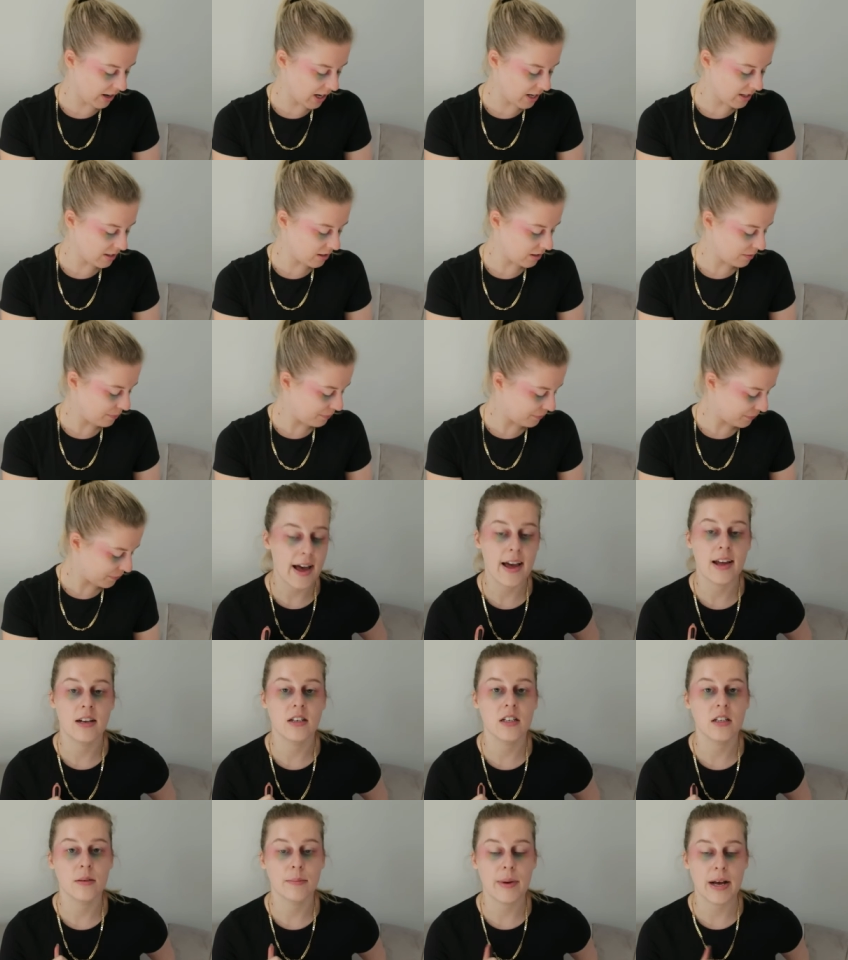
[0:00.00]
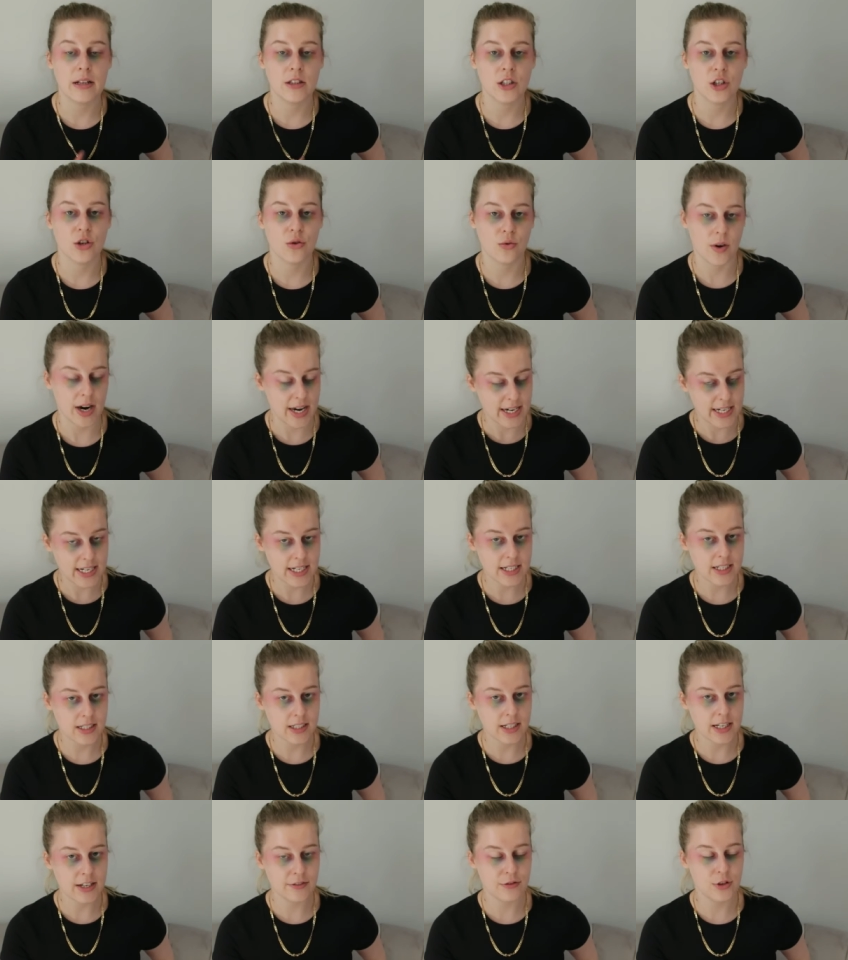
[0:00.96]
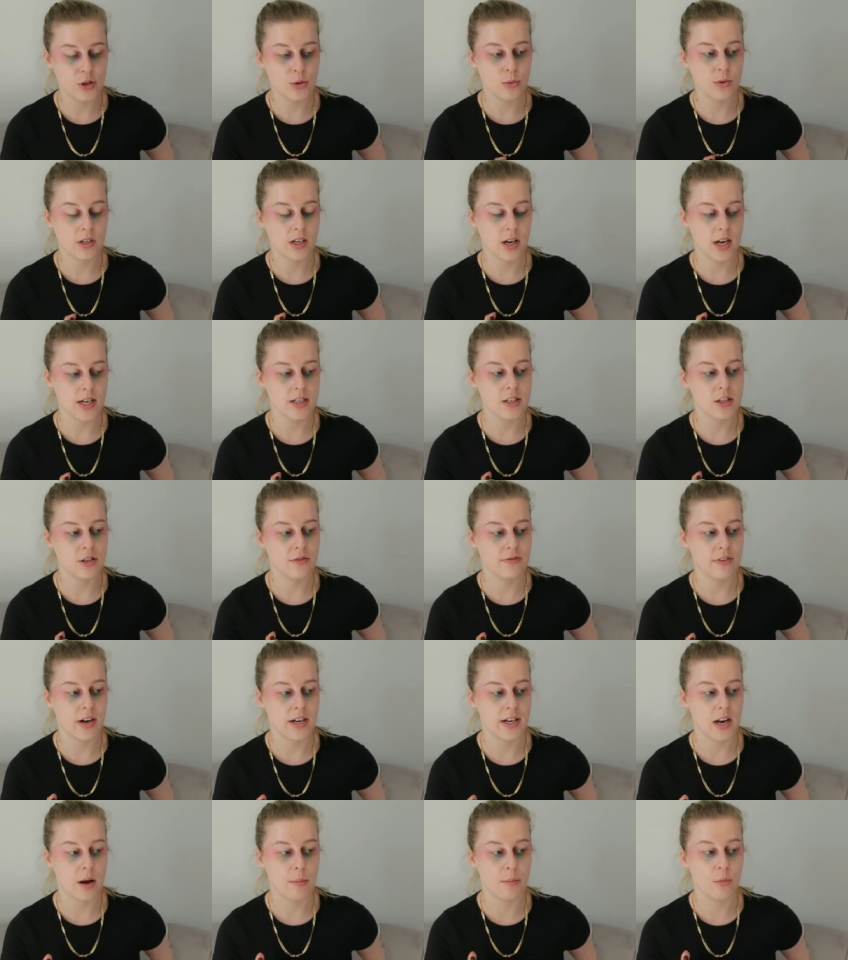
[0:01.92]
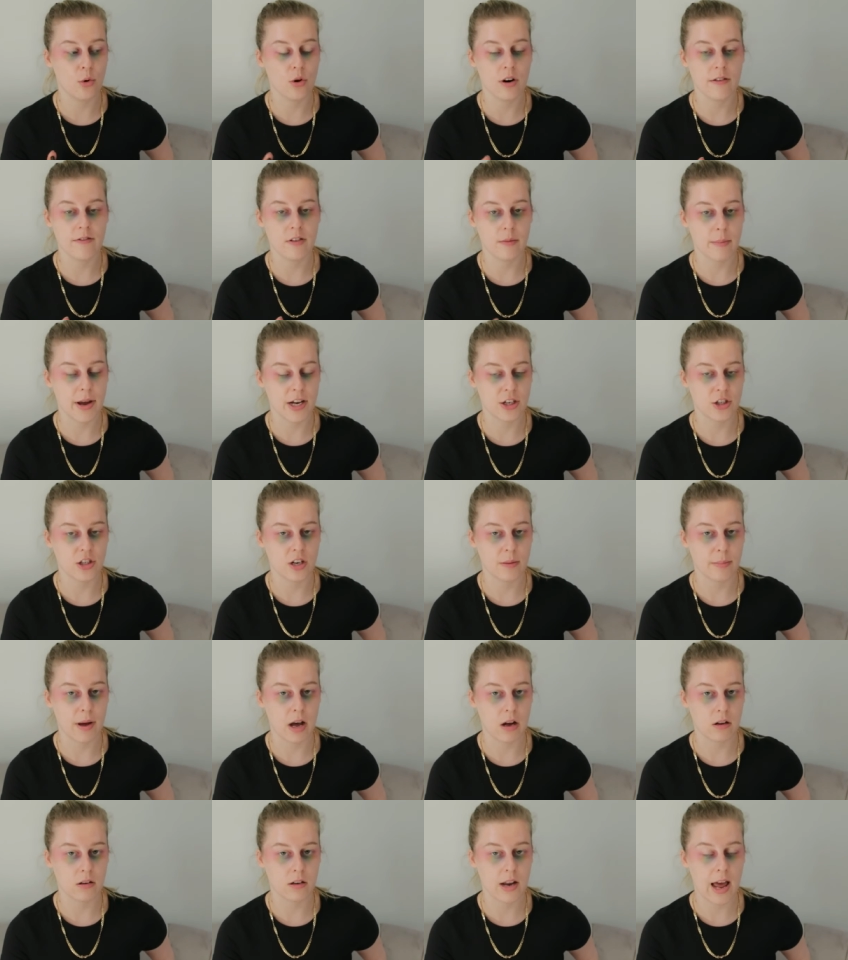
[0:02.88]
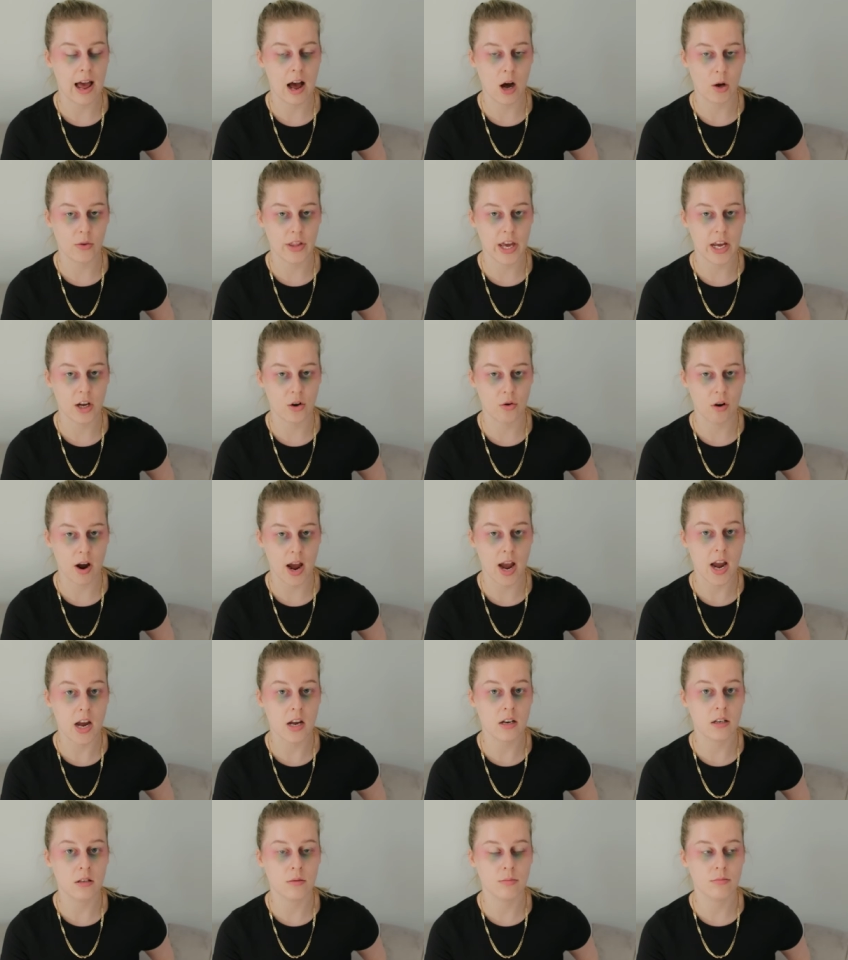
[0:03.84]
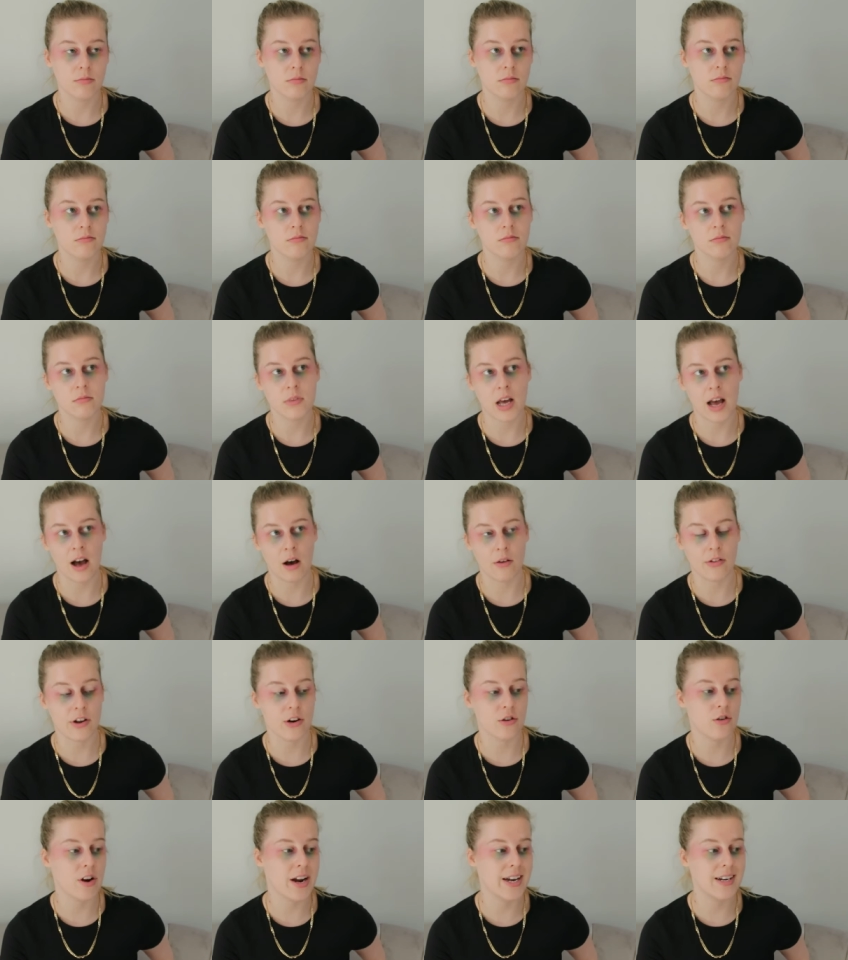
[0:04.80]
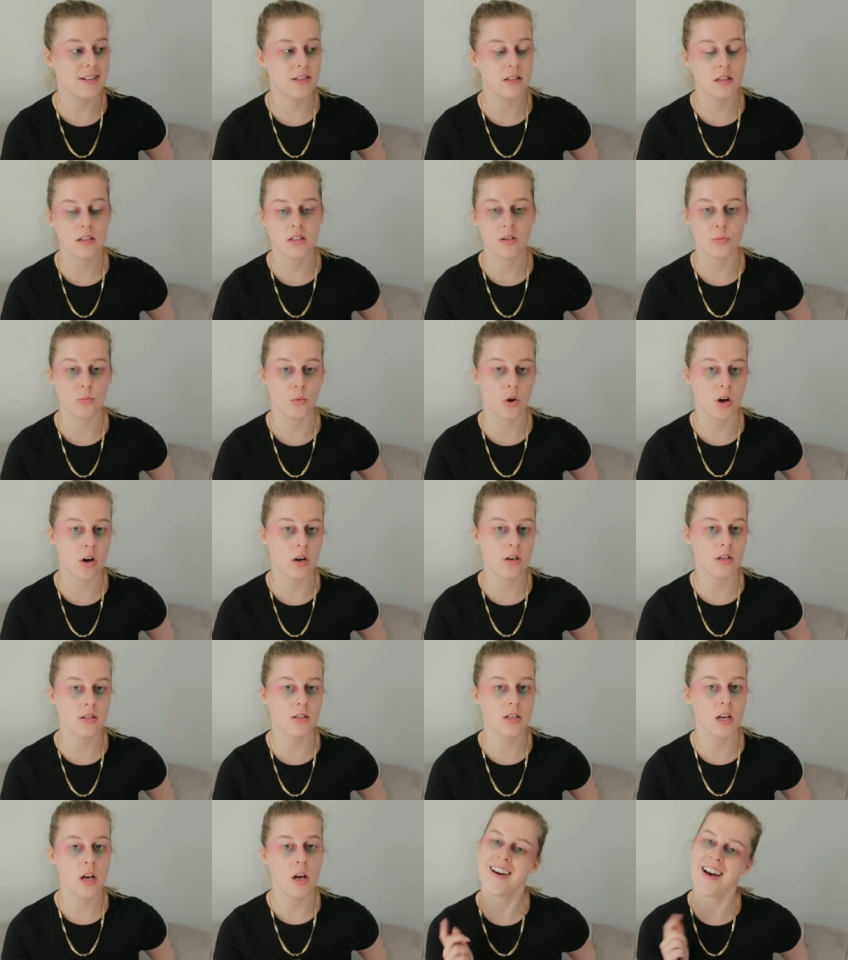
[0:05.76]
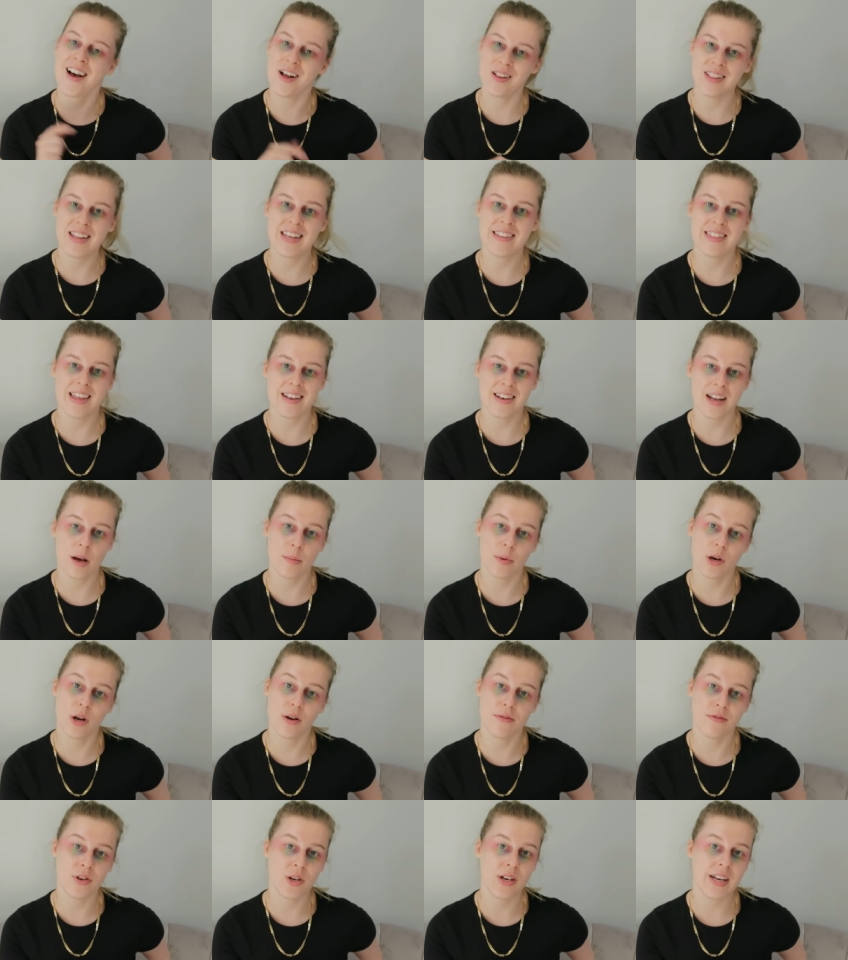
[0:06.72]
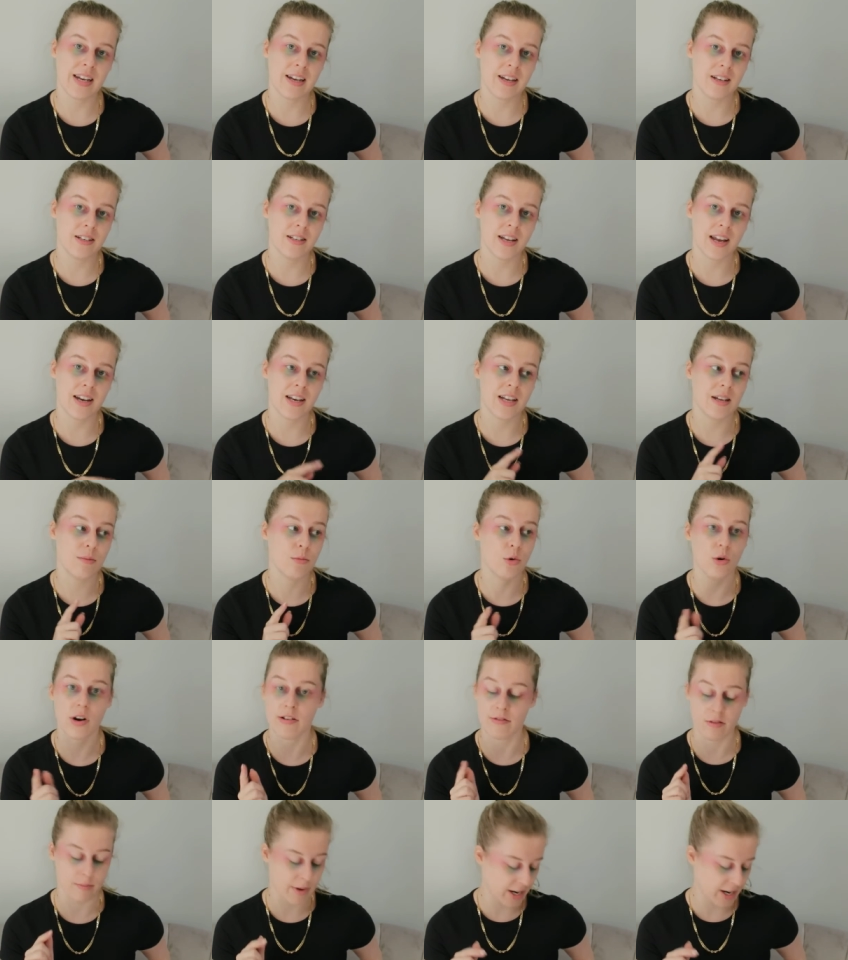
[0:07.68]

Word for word: advice. And about the grading, if you would like to find out more information about how they grade, how their grading system works, I'll link that down below if you need any more